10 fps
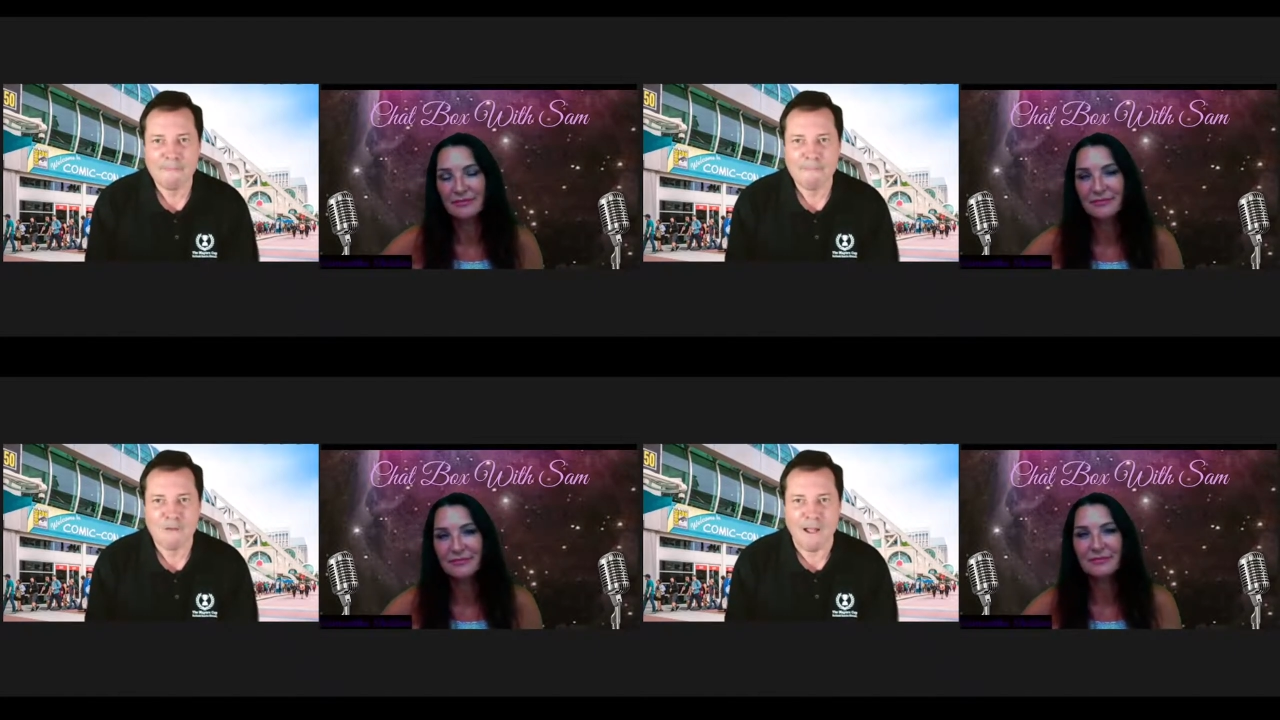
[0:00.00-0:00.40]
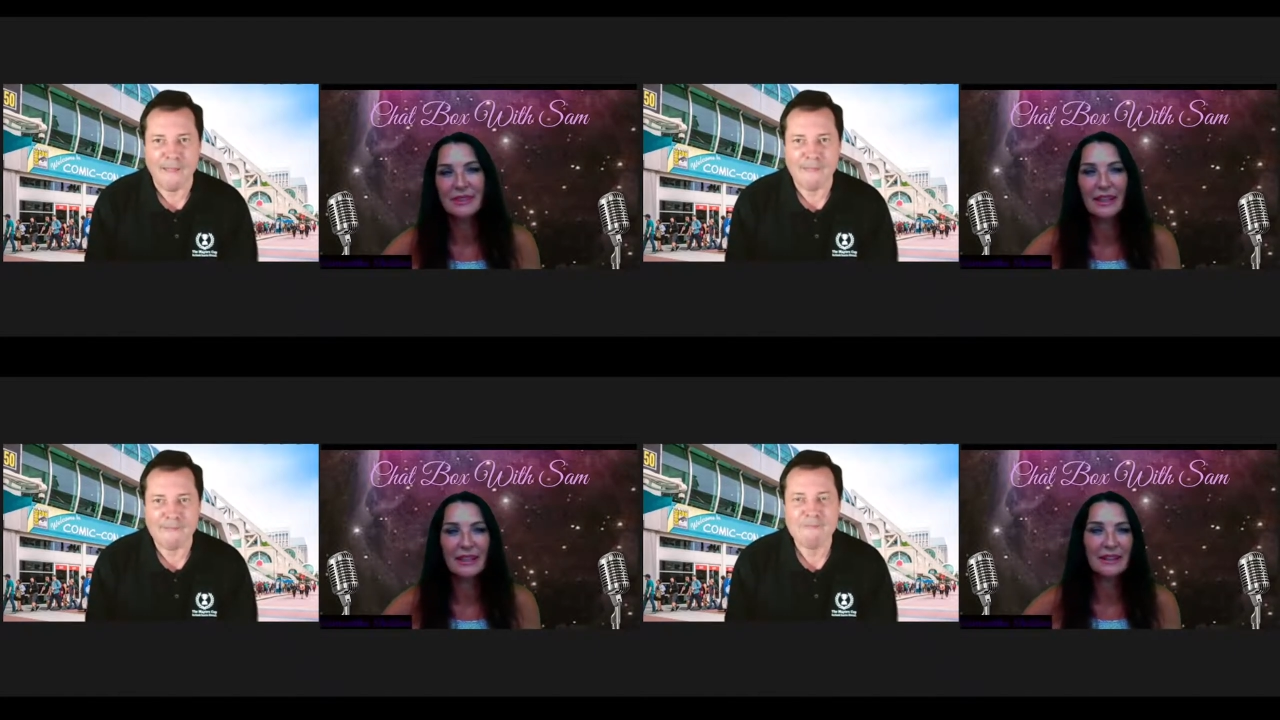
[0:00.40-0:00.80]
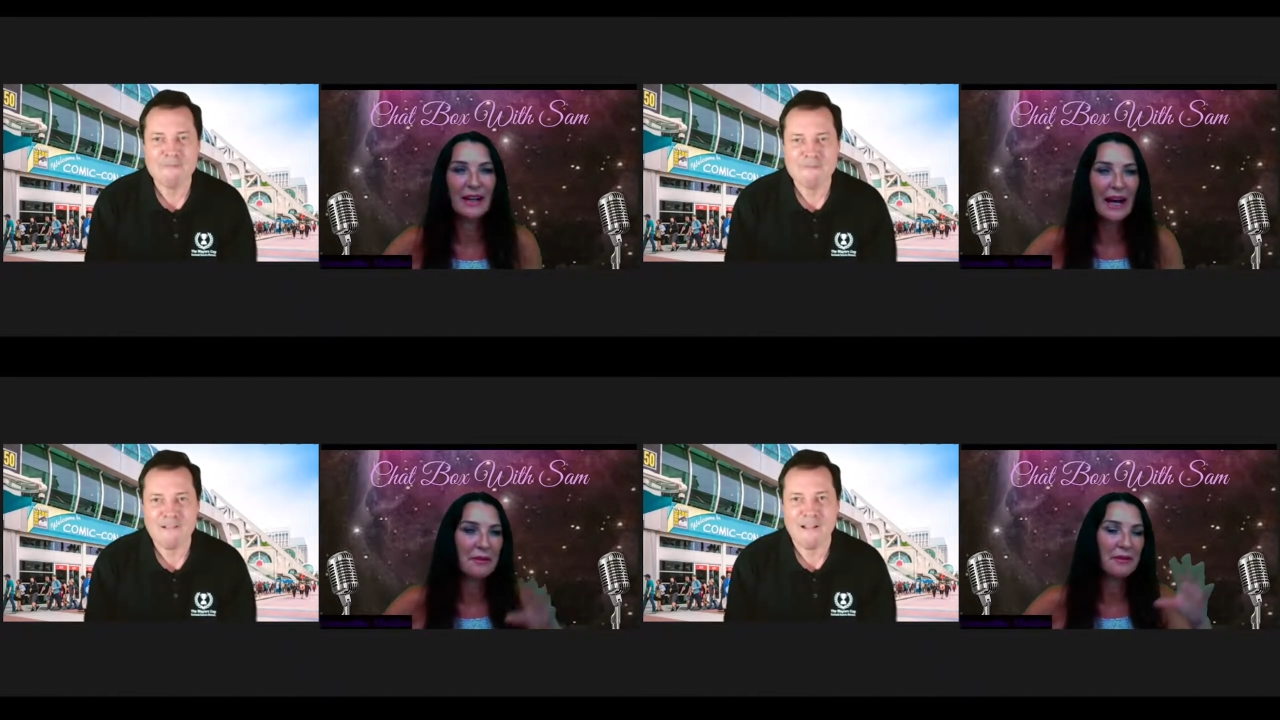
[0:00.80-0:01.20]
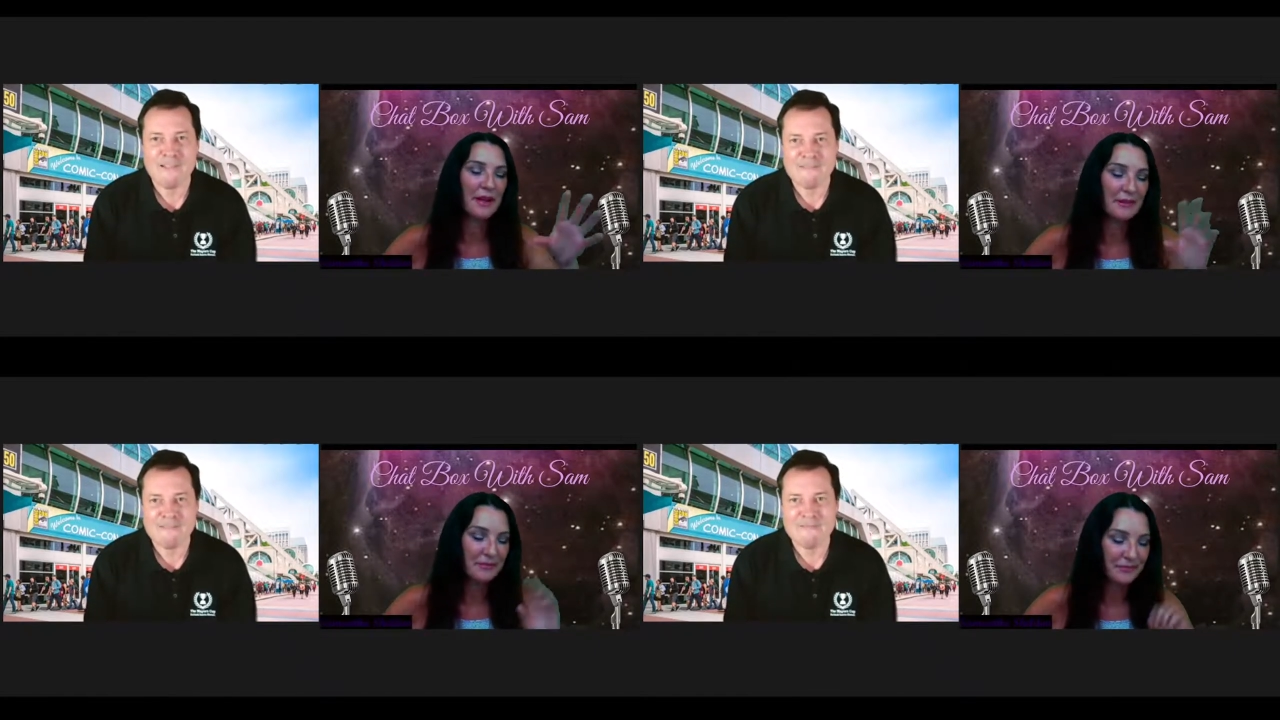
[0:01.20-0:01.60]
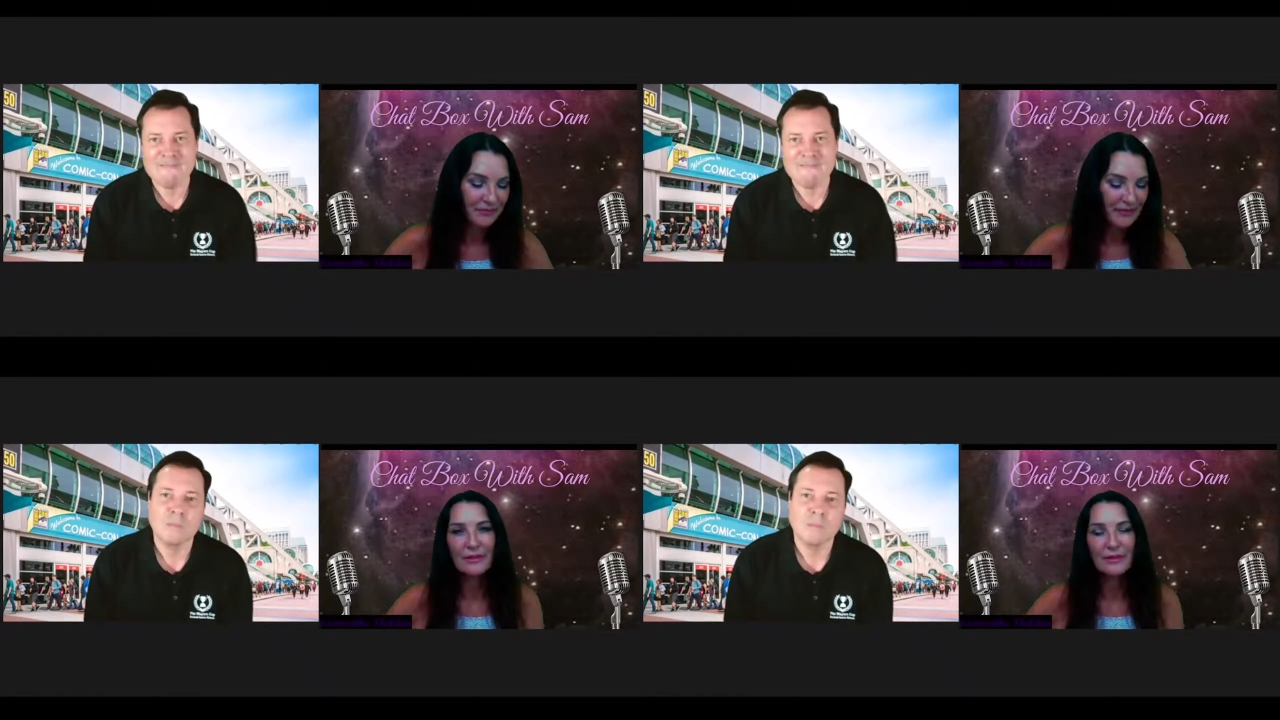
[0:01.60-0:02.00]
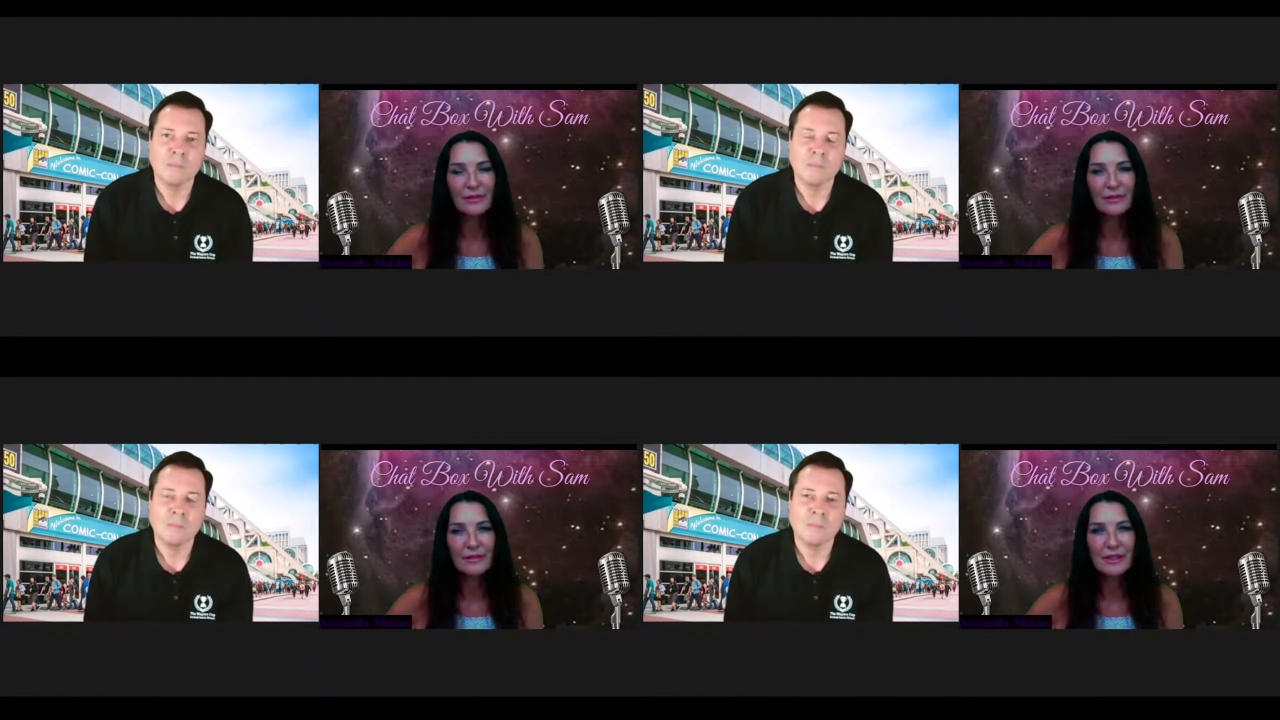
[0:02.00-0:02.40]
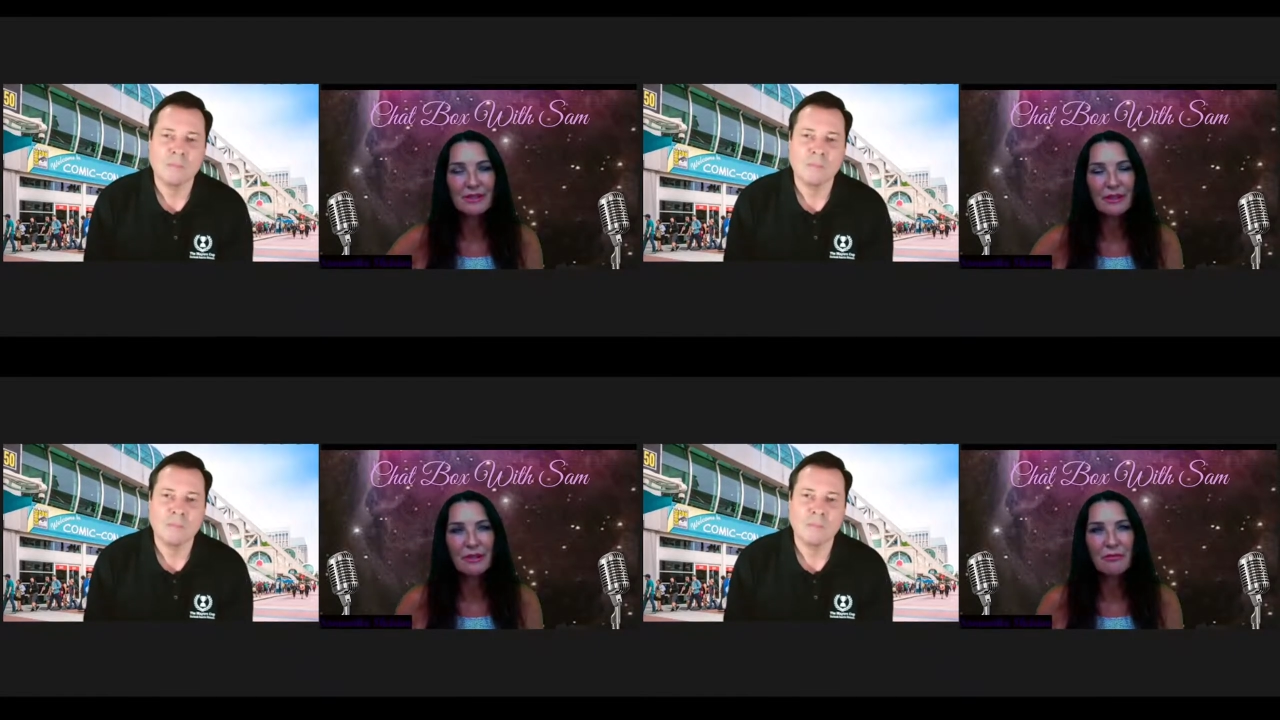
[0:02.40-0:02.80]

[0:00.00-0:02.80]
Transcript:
Speaker 1: Right. And out there. Is there any